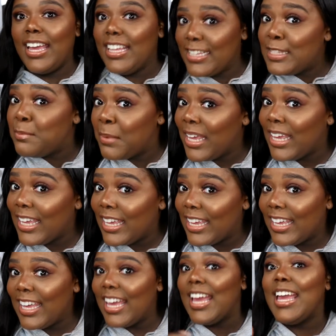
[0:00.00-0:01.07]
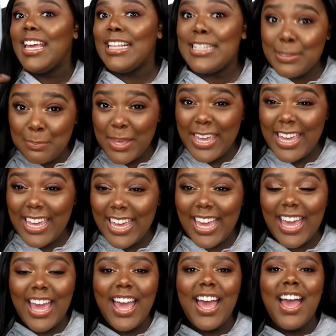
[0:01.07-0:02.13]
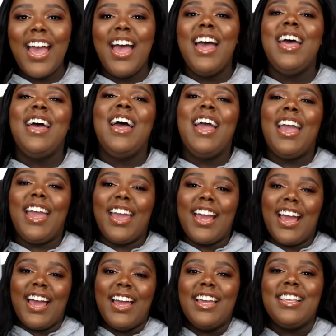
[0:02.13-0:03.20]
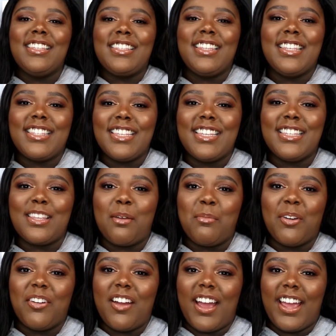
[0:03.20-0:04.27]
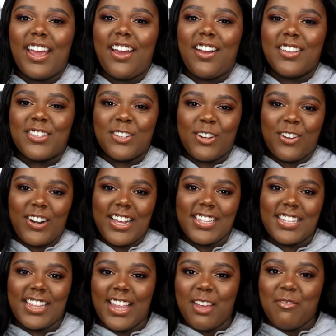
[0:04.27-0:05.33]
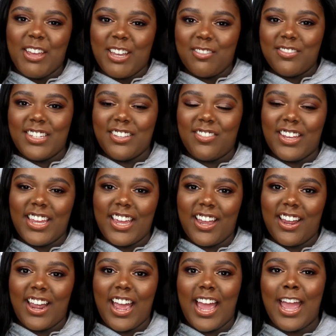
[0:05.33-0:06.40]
It's me. It's me. Hey guys, this is Mariah, also known as Glammakeupdiva here.